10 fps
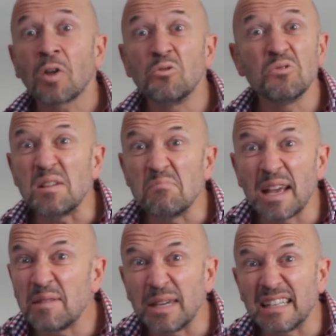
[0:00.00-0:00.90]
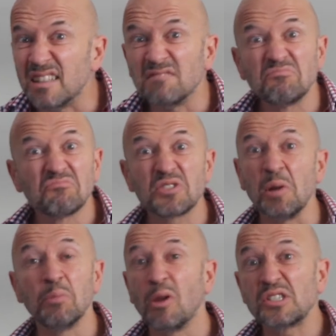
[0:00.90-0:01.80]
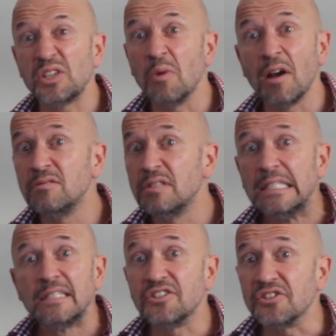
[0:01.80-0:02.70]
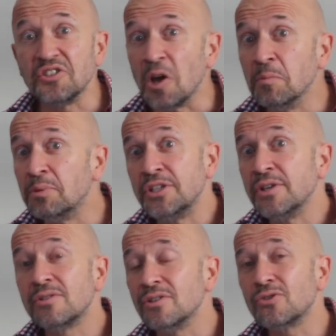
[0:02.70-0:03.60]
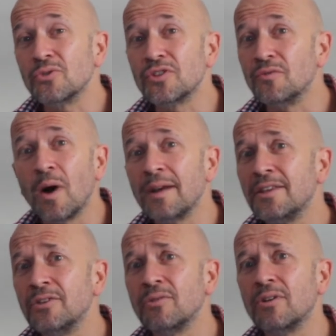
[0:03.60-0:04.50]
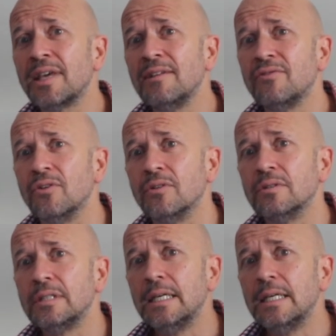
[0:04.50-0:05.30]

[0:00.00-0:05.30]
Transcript: Or it may be that some plots you own just don't produce the sort of wine that you're looking for.